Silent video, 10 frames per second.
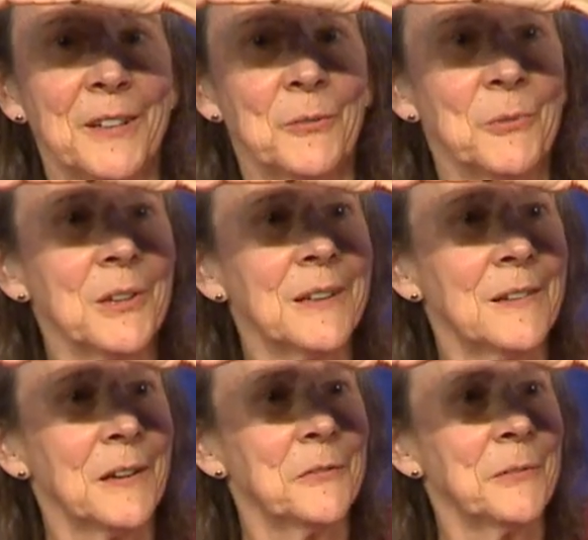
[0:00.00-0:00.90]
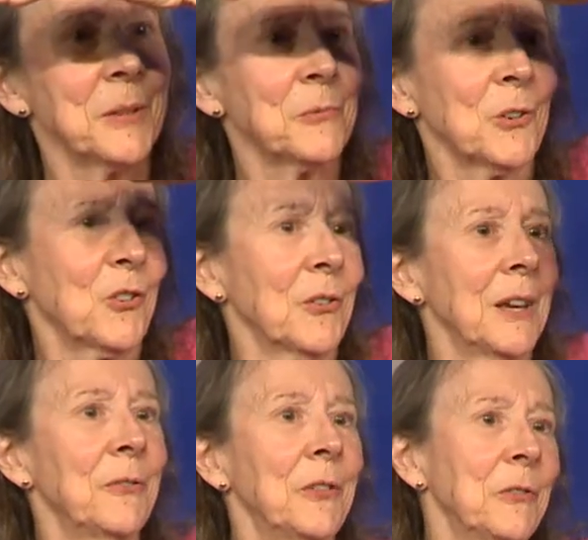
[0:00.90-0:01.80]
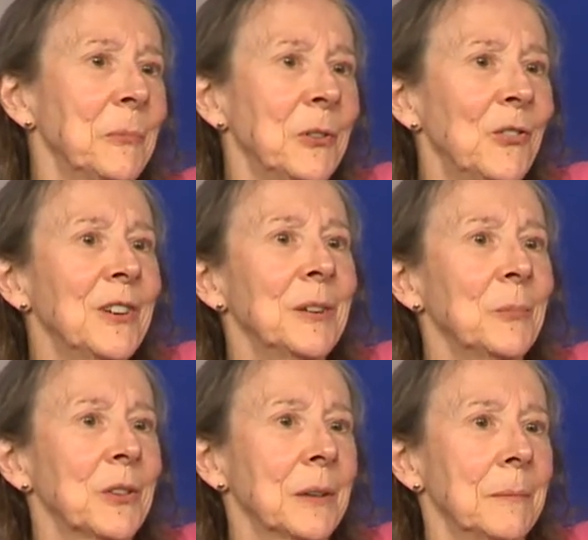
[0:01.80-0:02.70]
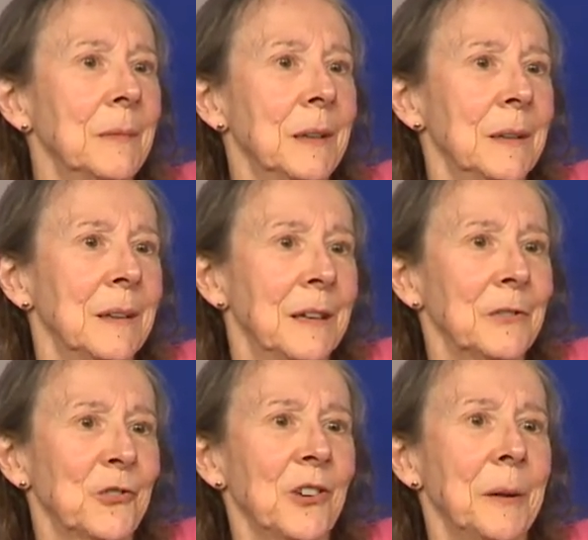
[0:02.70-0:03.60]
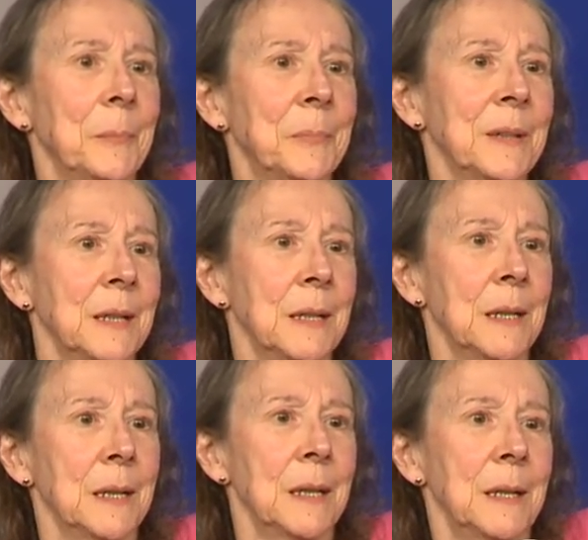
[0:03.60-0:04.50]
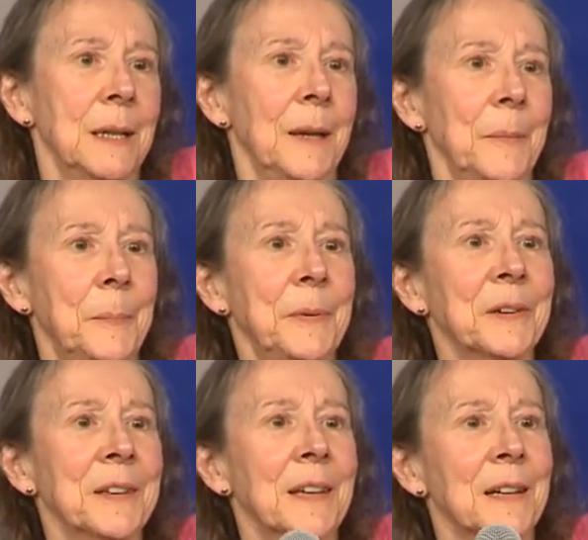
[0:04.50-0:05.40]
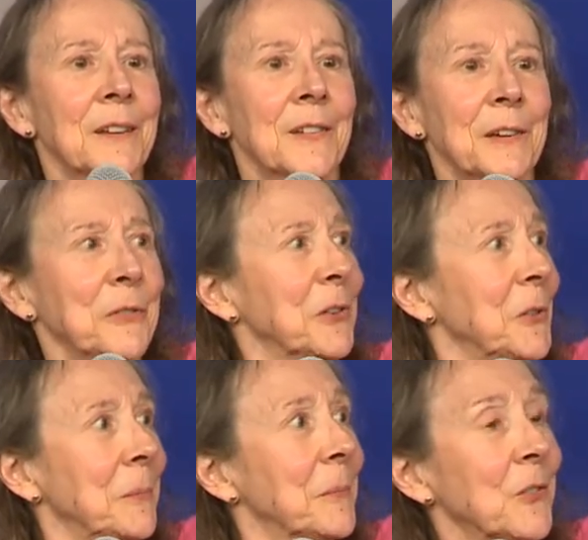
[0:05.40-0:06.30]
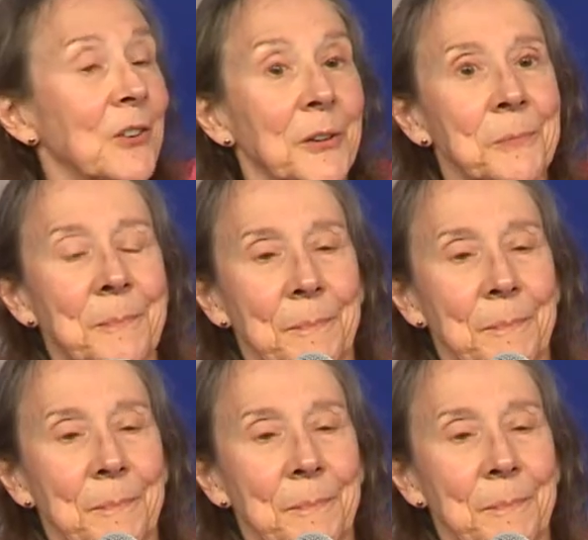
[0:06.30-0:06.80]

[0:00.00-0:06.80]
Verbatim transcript: it really tough. I mean, it works okay if you have a museum with a gift shop, but beyond that, it gets difficult. So,